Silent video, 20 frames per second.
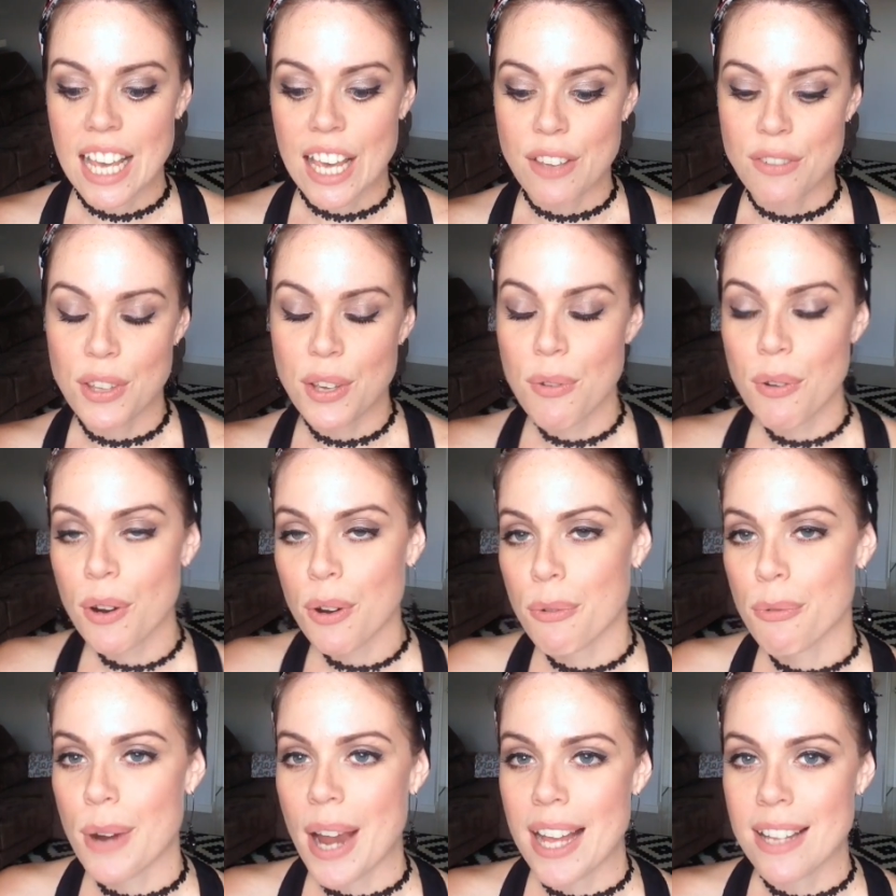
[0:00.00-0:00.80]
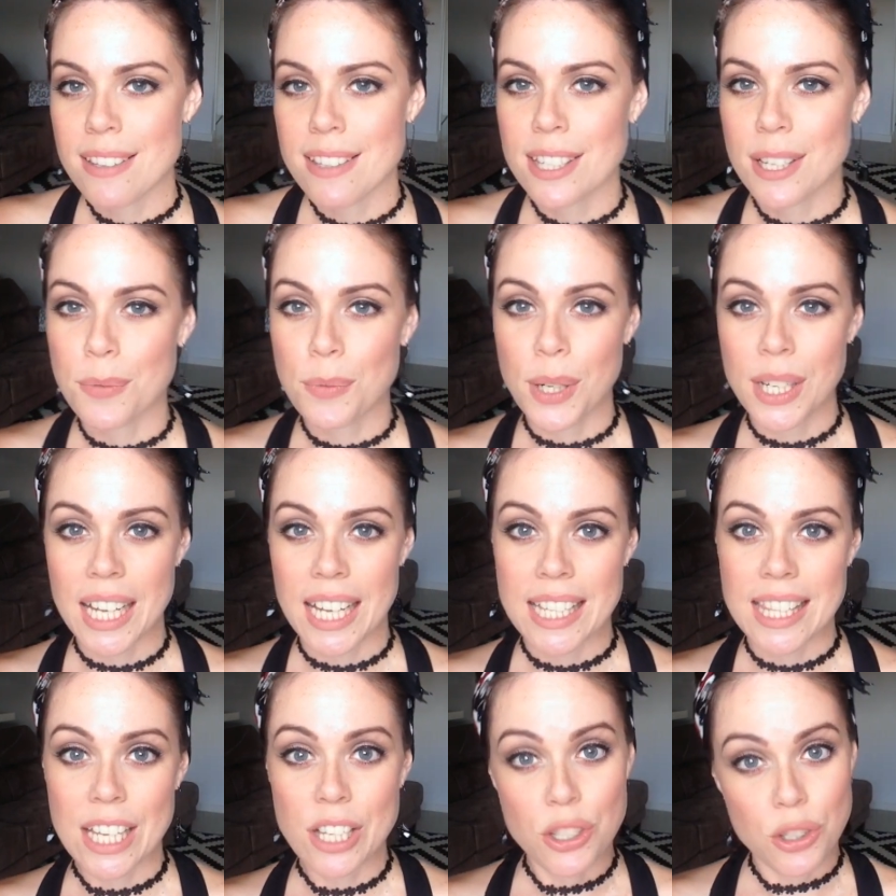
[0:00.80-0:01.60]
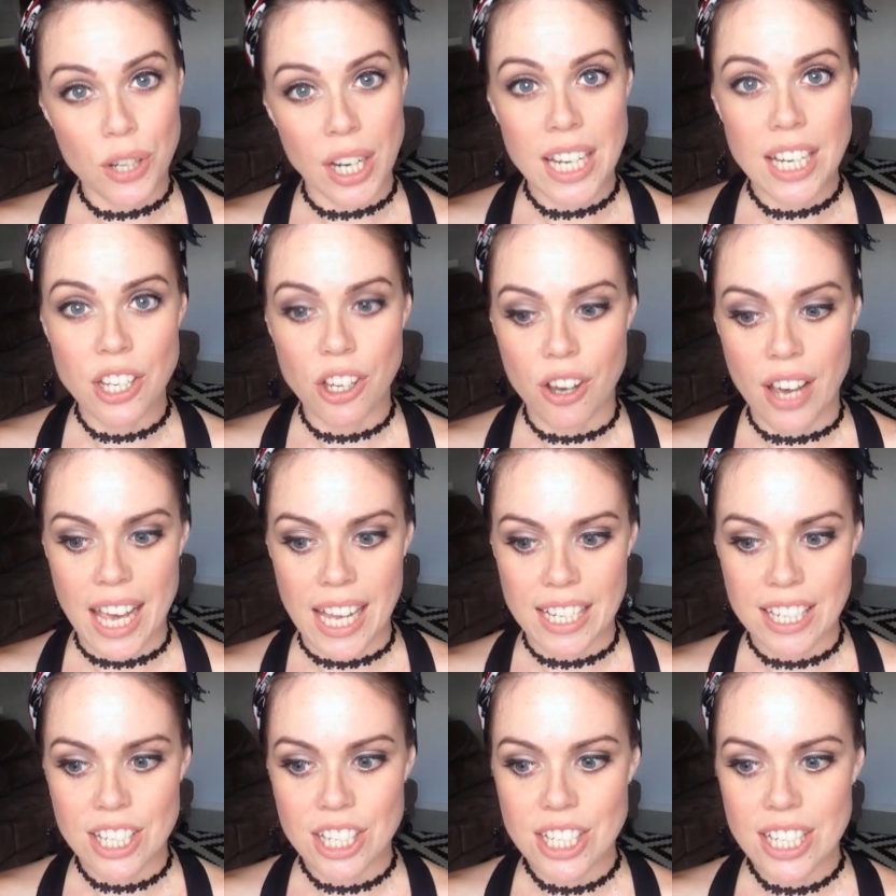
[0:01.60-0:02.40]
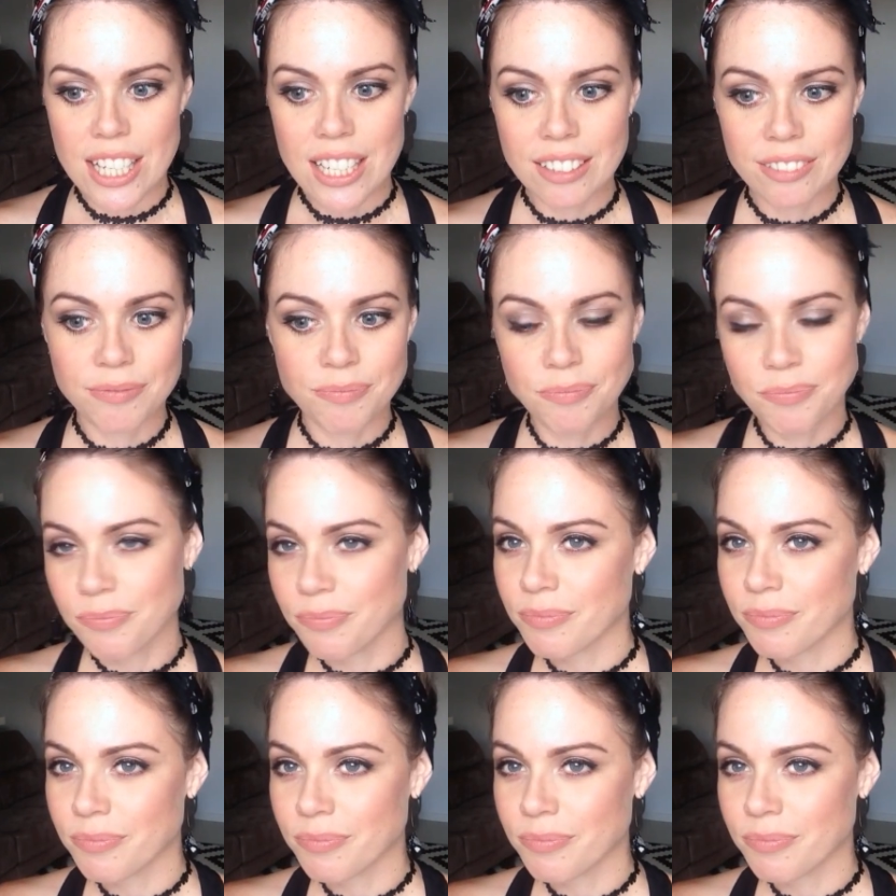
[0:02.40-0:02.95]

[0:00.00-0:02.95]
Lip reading: If you are around someone and they're draining your energy,